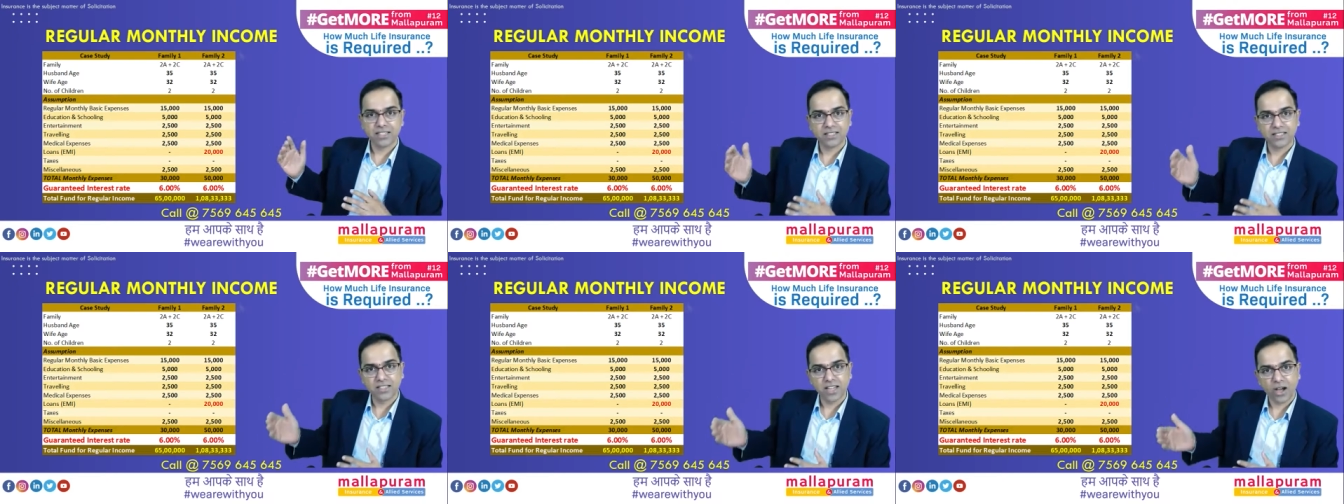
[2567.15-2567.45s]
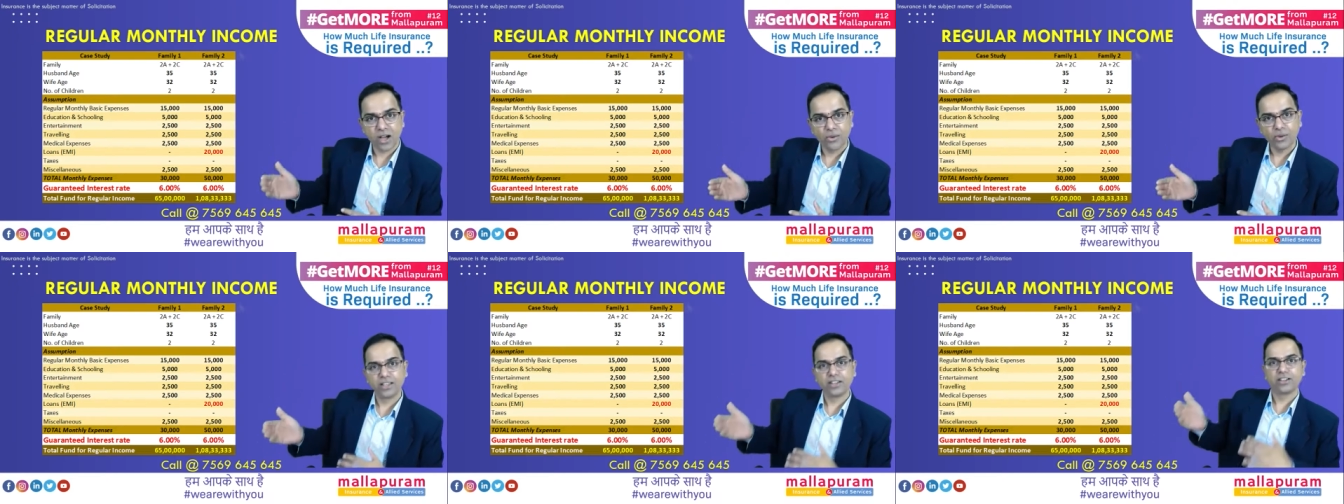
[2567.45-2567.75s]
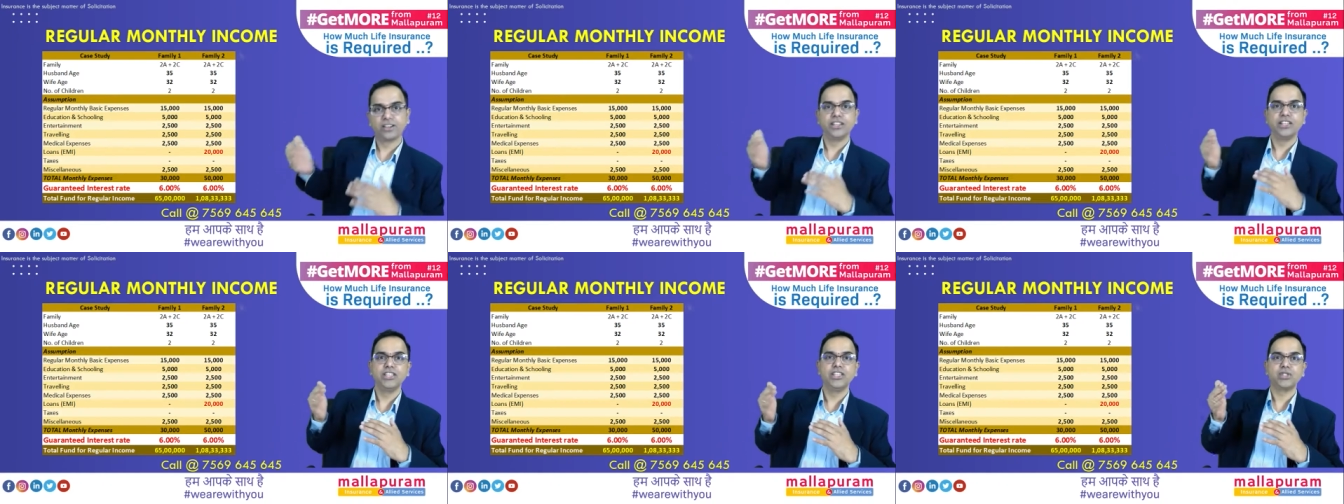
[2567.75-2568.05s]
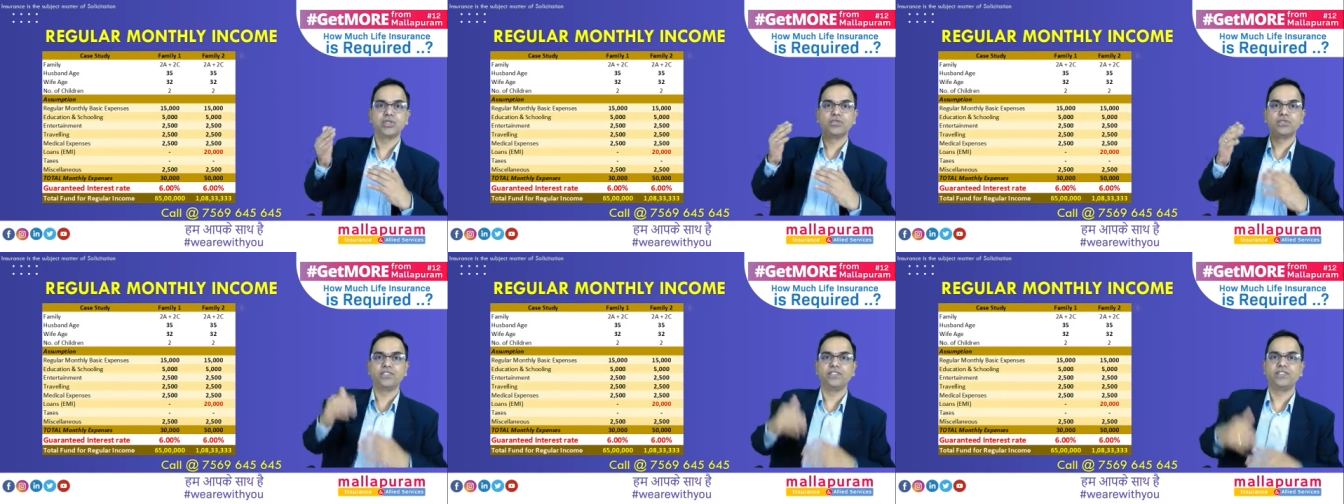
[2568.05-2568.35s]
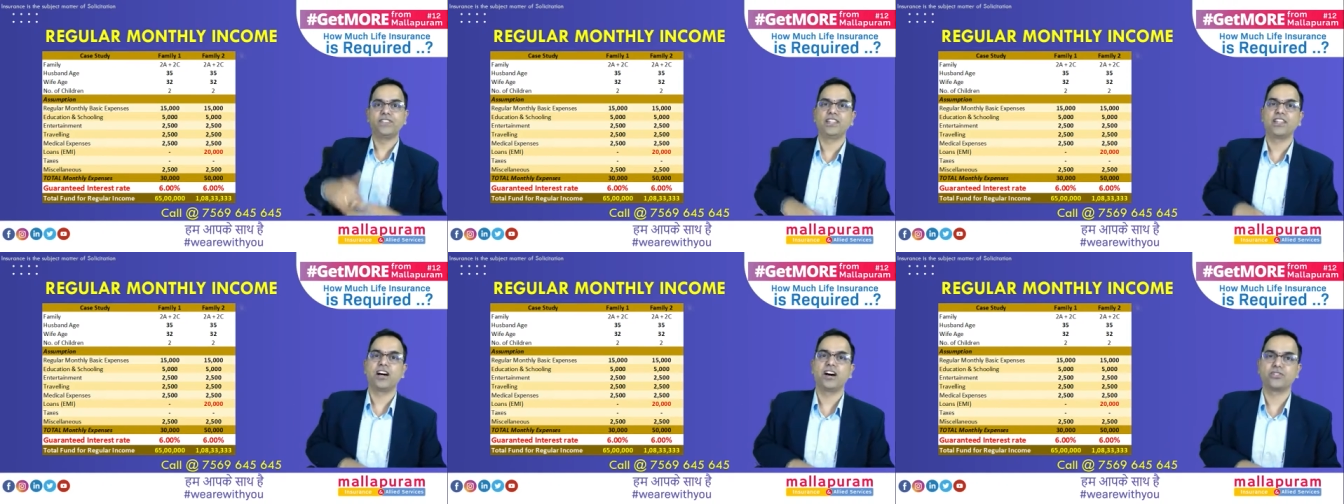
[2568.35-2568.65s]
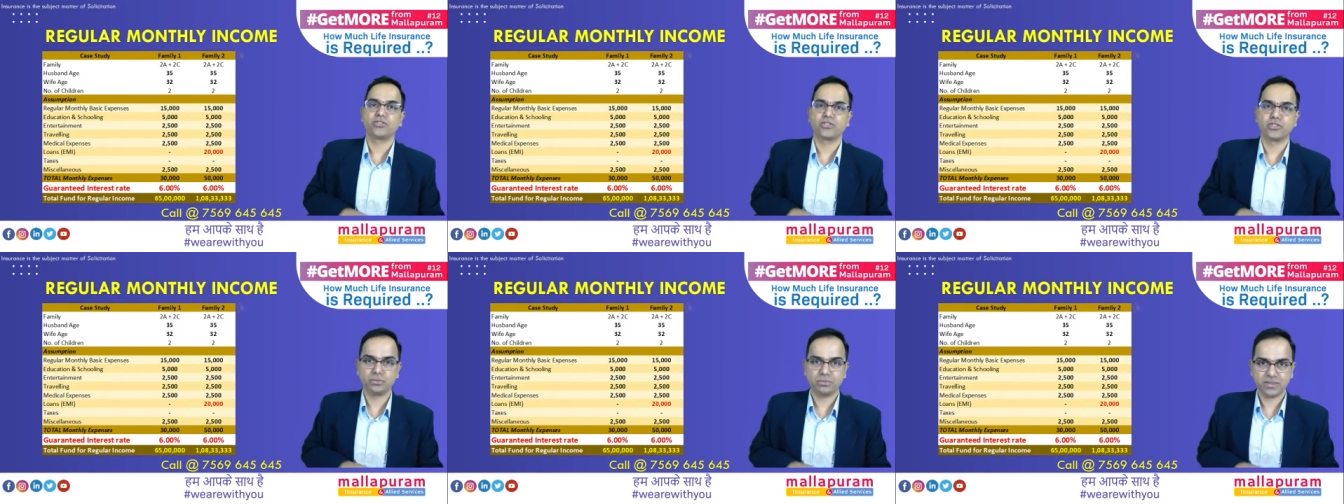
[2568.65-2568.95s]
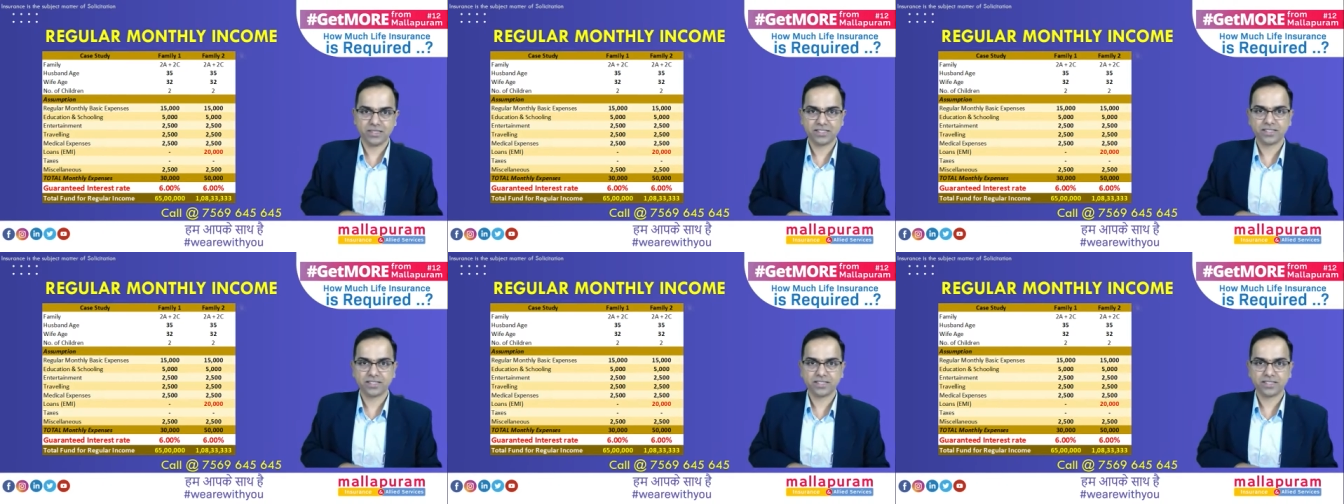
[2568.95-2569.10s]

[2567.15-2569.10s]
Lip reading: increased to 50,000 rupees.